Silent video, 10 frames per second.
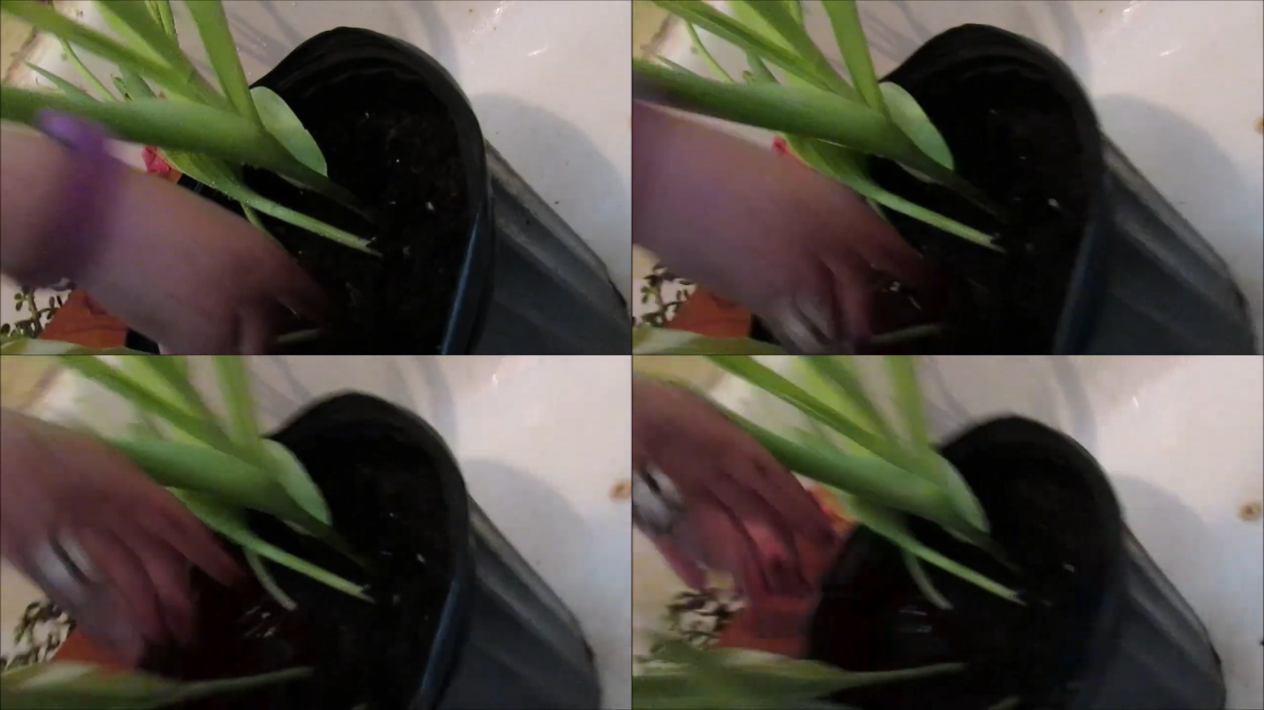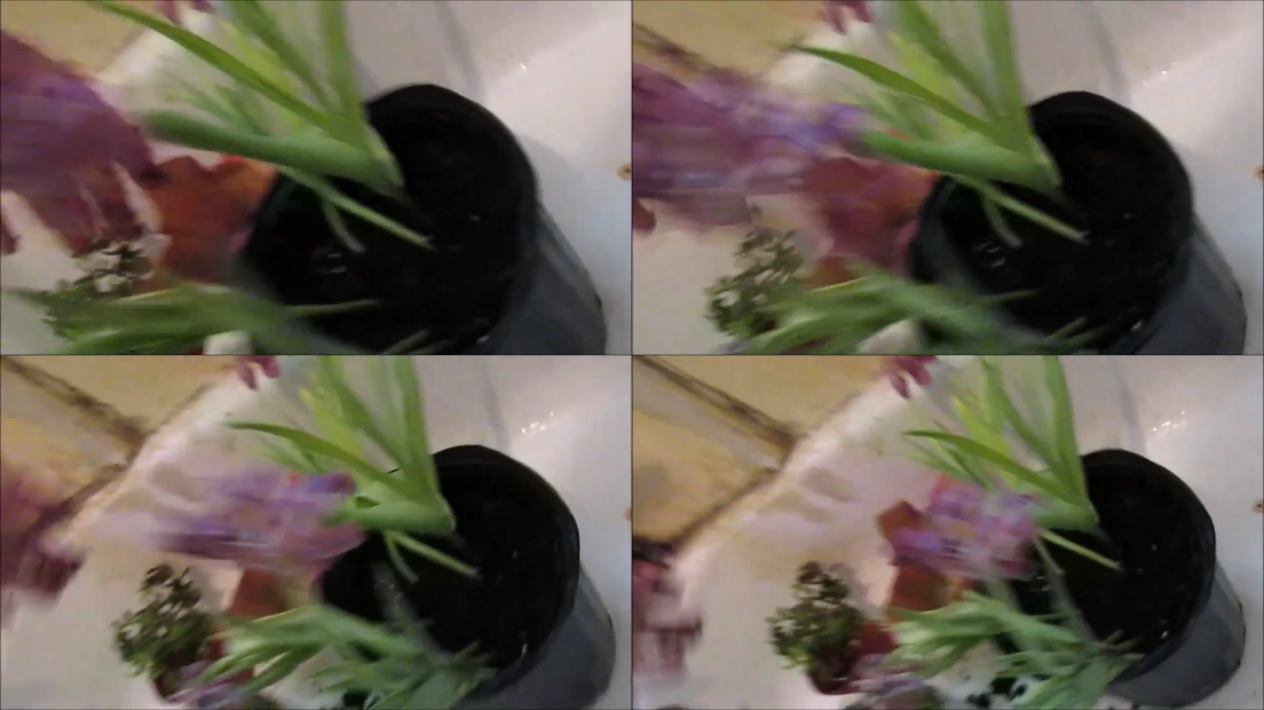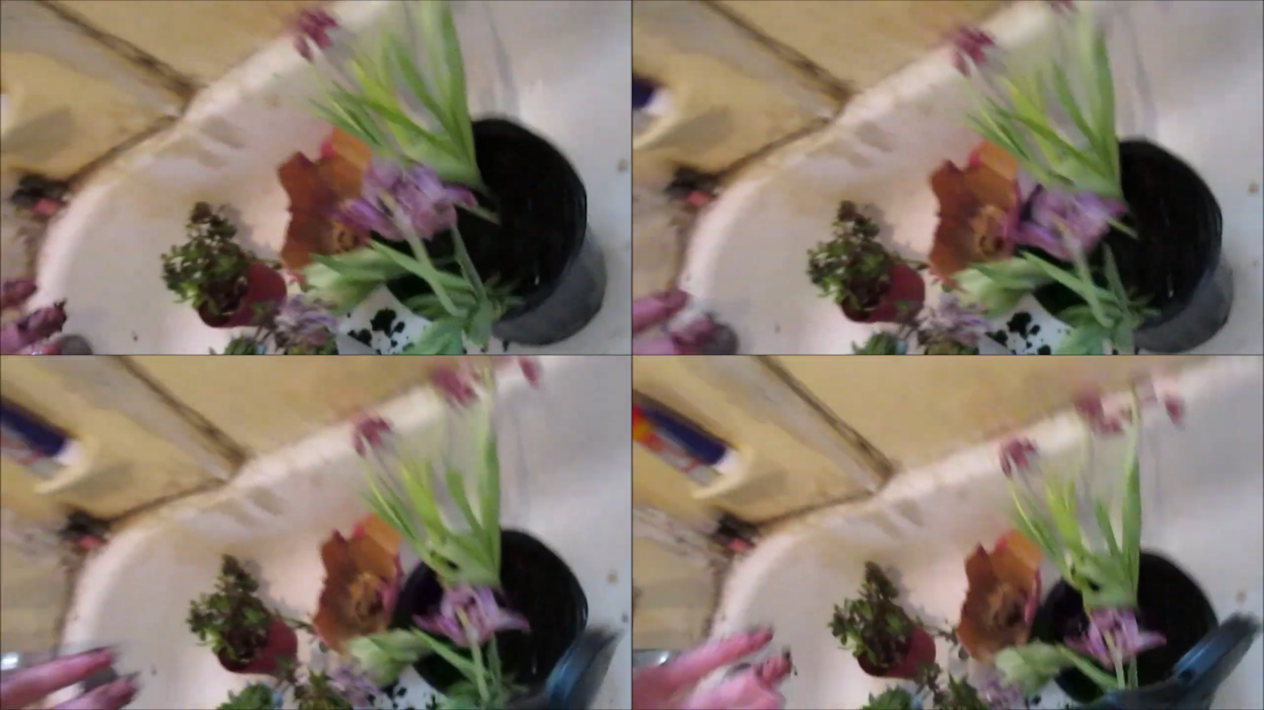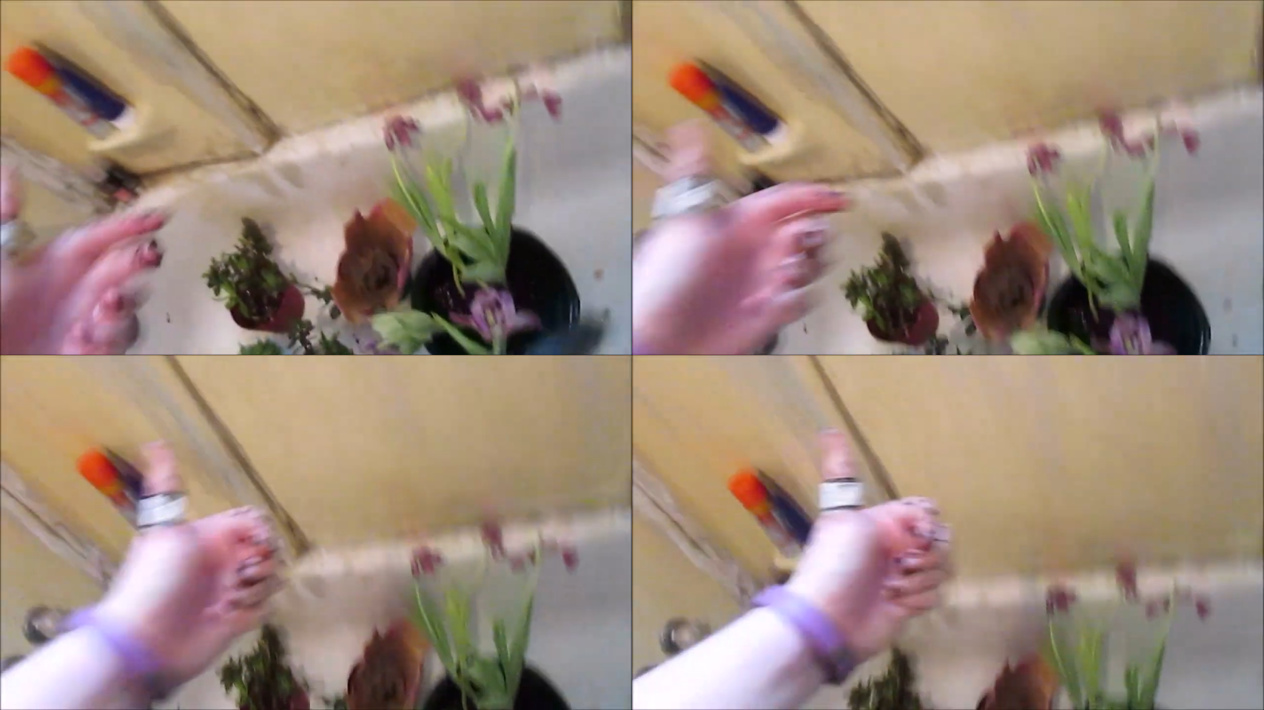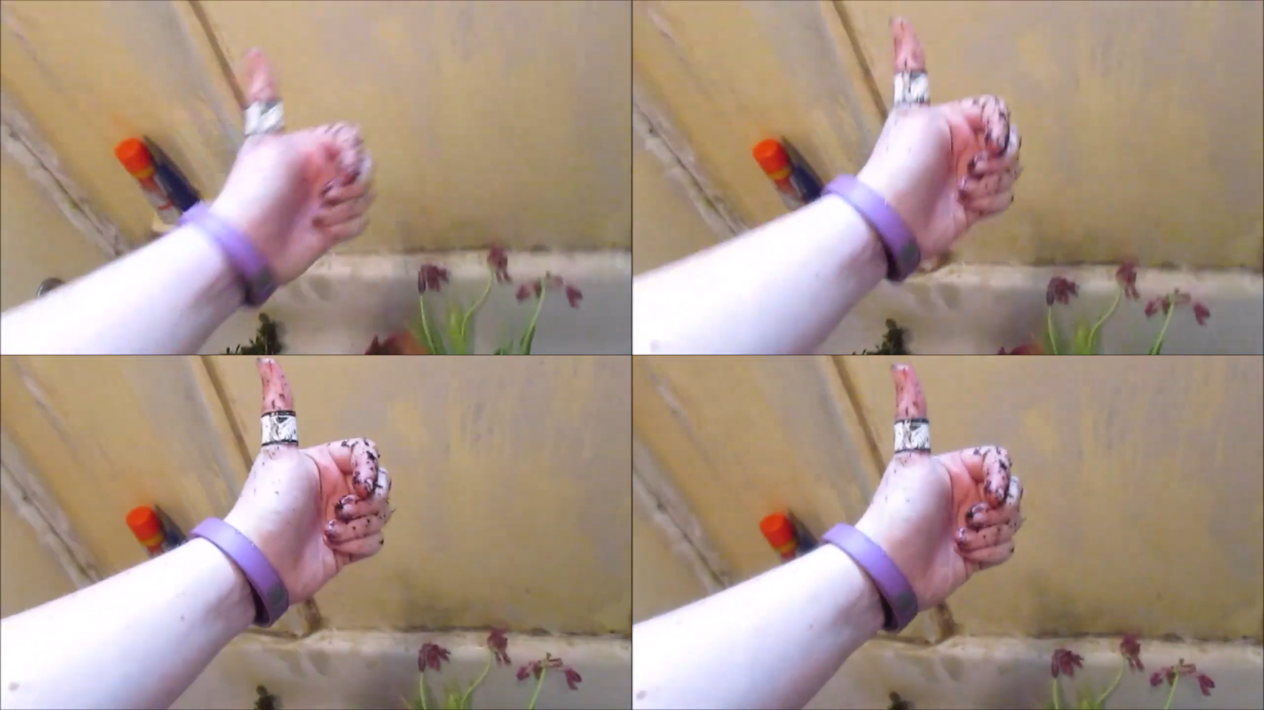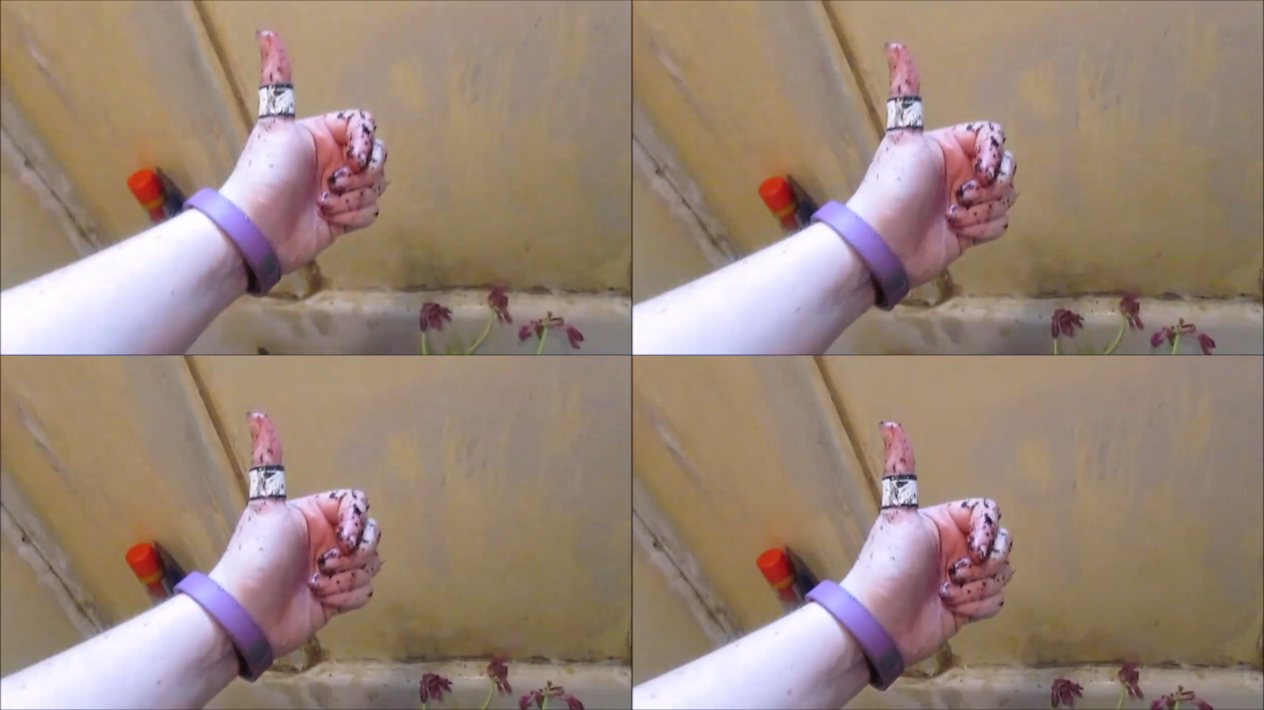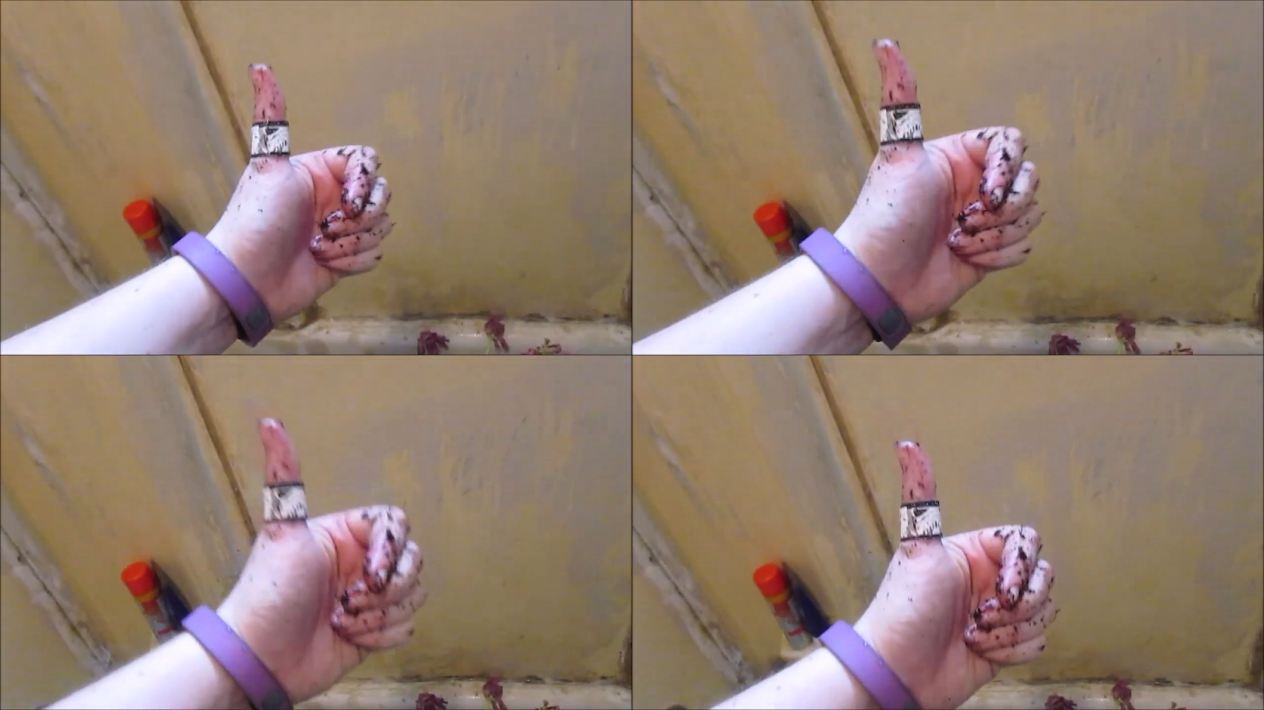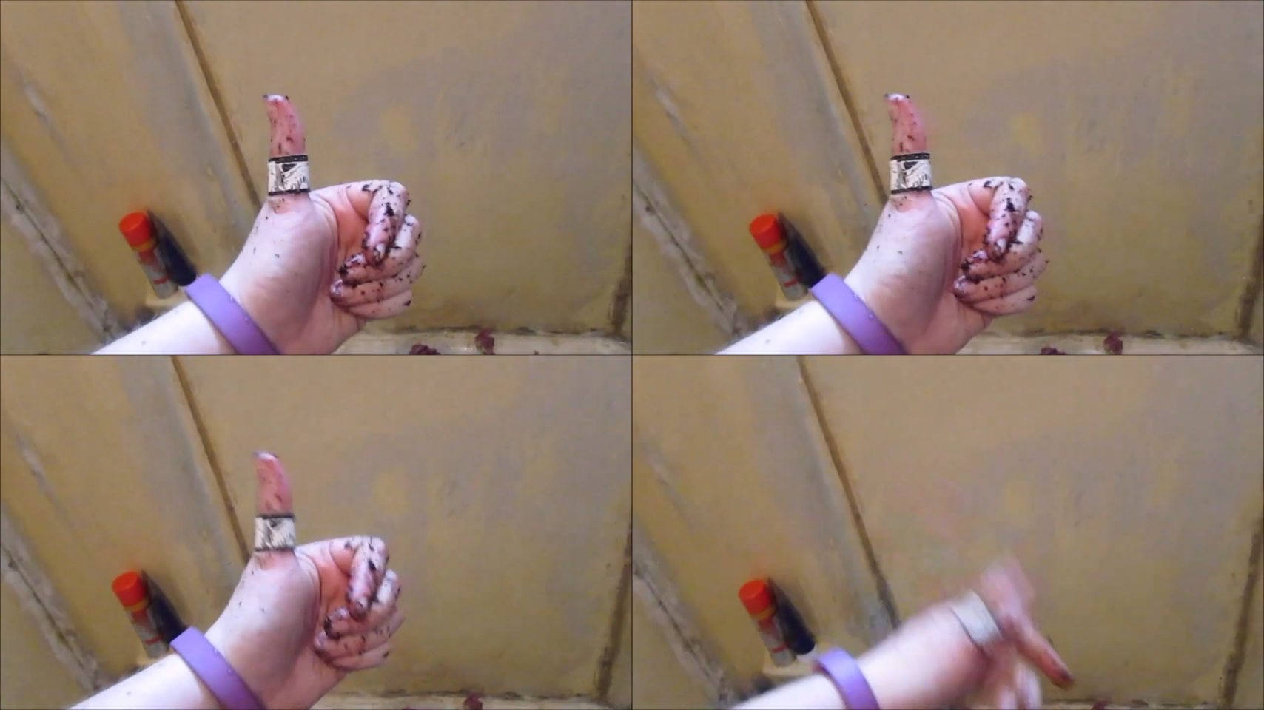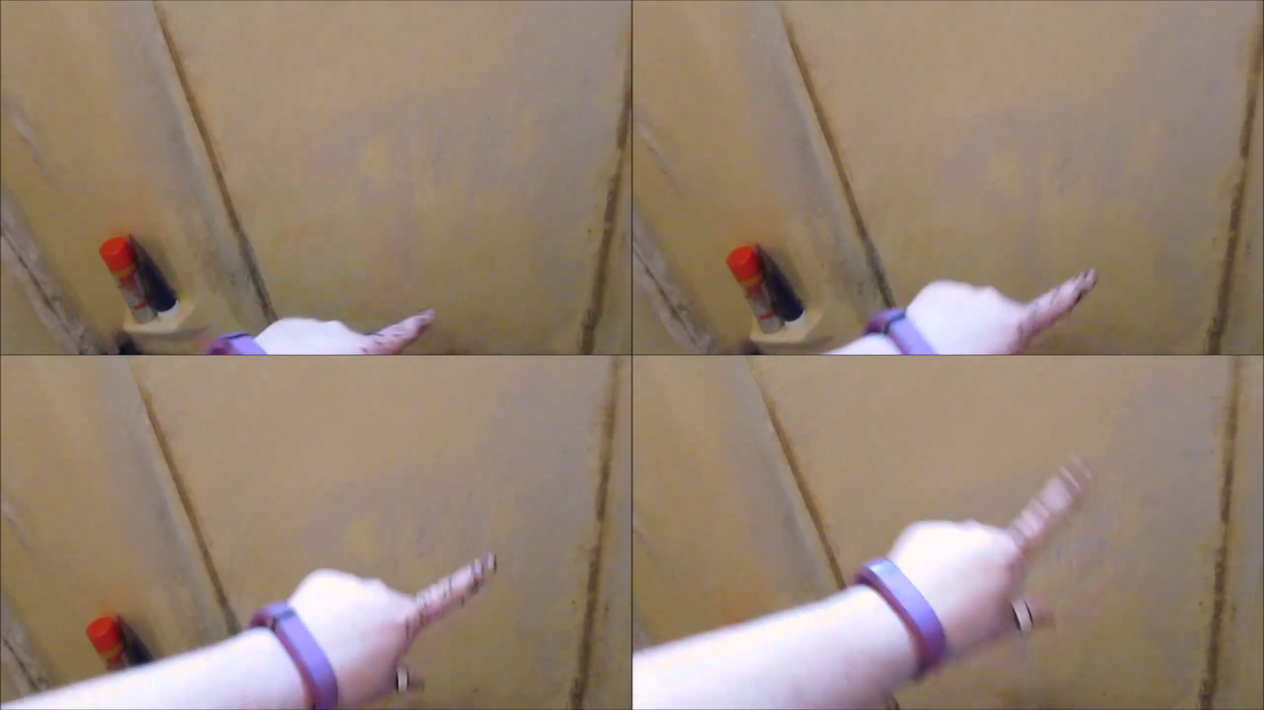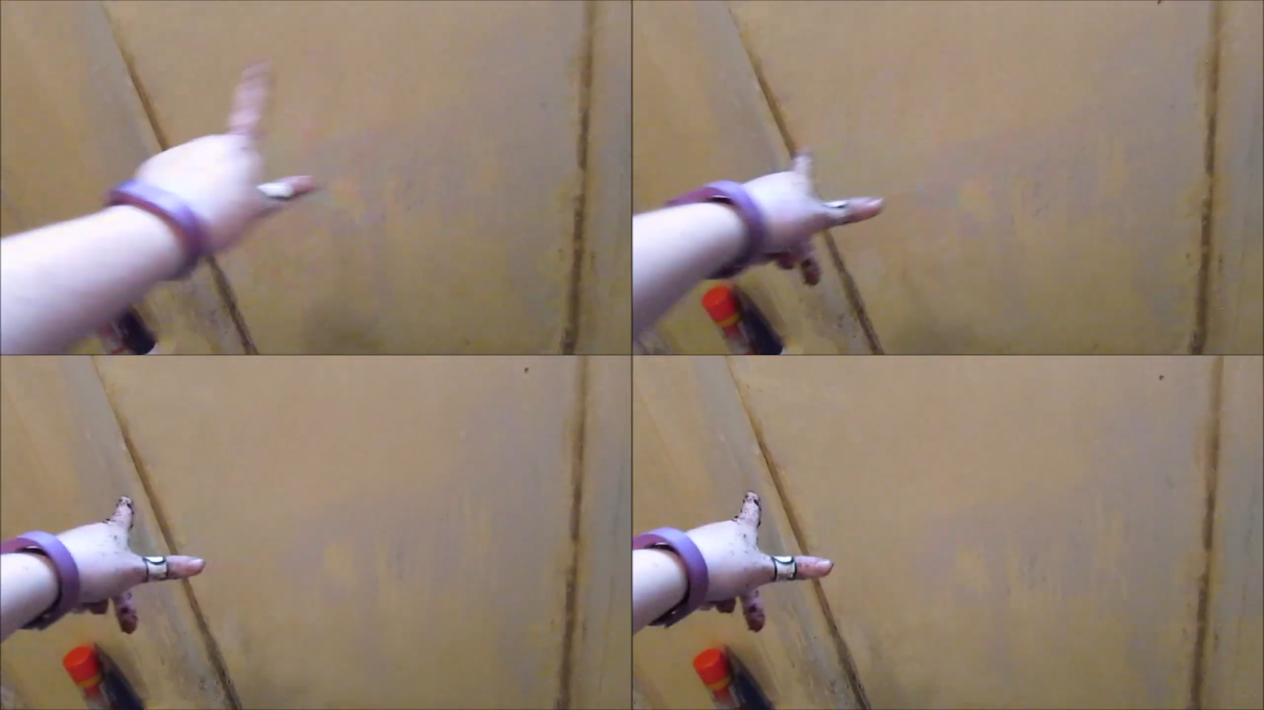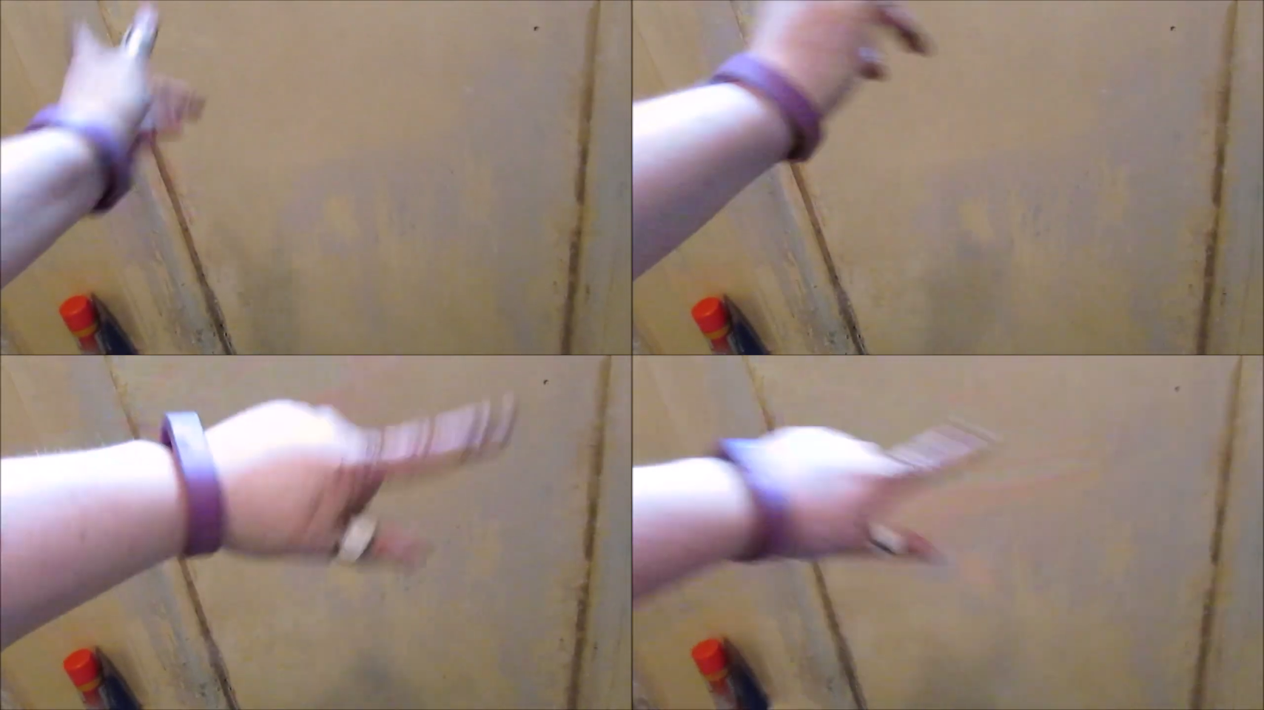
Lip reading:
No face is visible, so there are no lips to read.